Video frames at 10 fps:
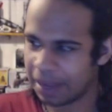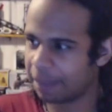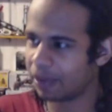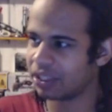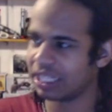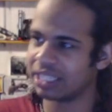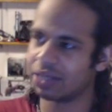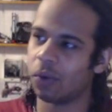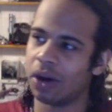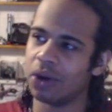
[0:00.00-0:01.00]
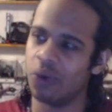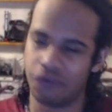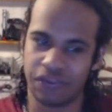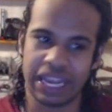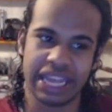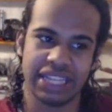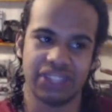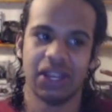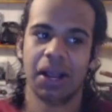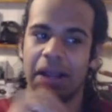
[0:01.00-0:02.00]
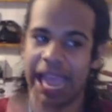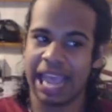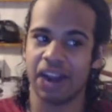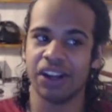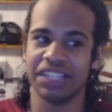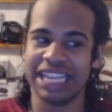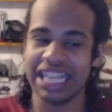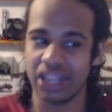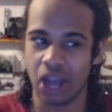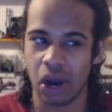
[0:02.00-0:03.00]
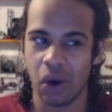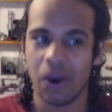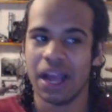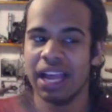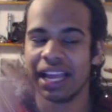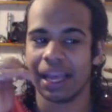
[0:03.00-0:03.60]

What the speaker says: Peepers is the one who feeds Hater his ego